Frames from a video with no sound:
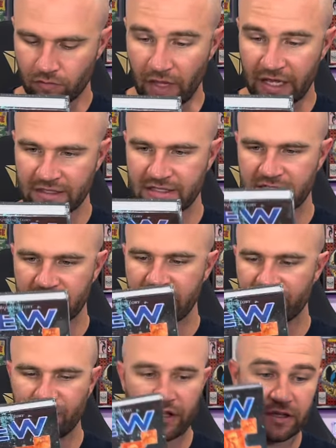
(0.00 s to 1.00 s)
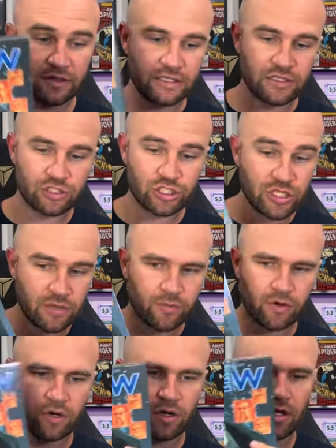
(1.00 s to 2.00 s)
and significantly
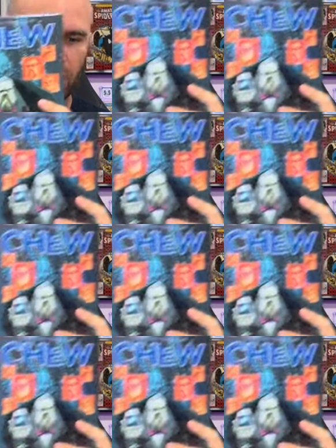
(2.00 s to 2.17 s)
cheaper.